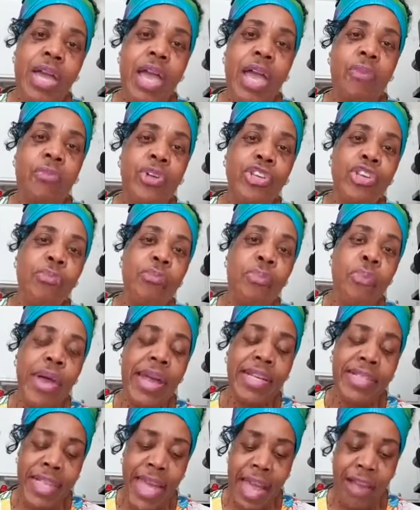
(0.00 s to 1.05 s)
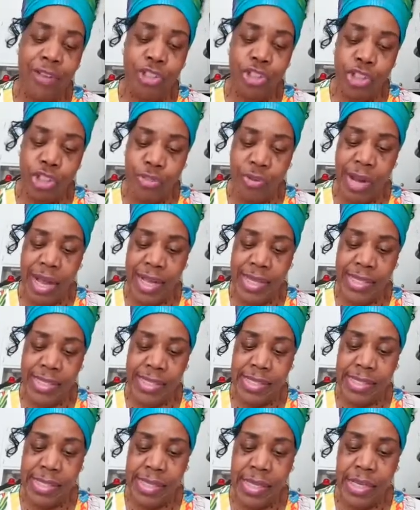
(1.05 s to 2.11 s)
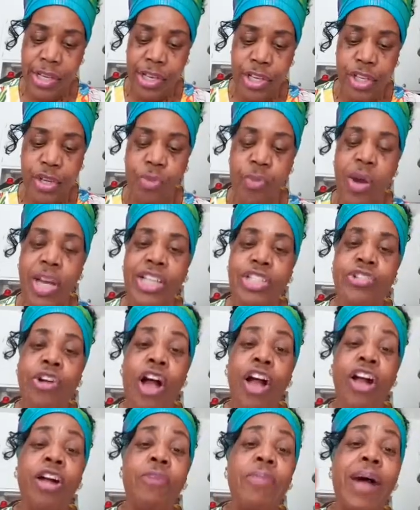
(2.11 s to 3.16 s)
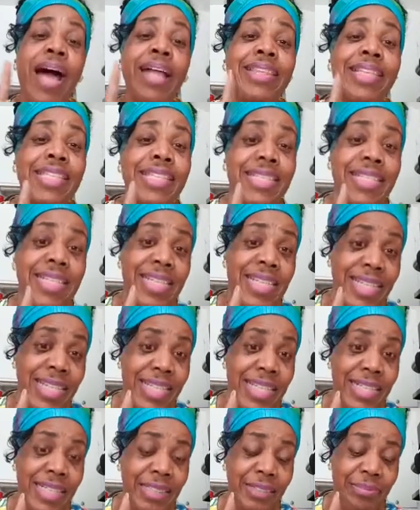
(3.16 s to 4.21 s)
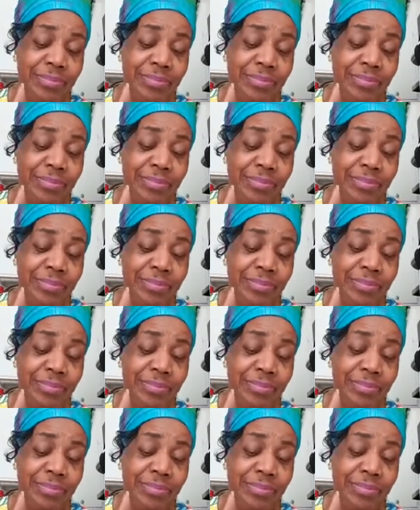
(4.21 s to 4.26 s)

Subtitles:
And when you break down trust, you want to talk about the T.